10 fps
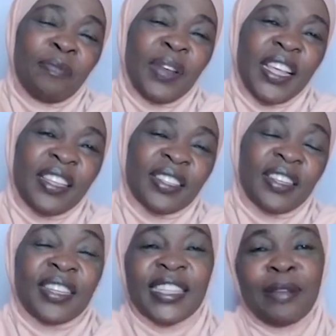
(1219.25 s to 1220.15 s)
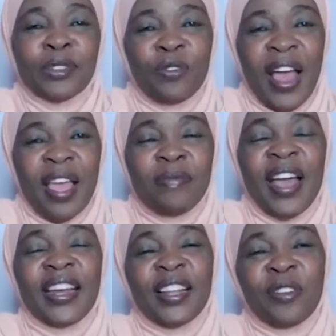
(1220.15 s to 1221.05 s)
please subscribe
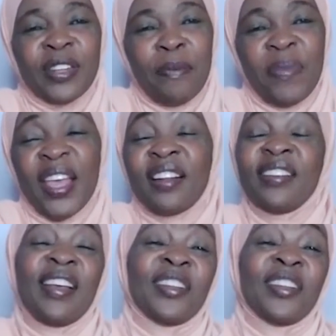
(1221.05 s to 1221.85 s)
and click on the bell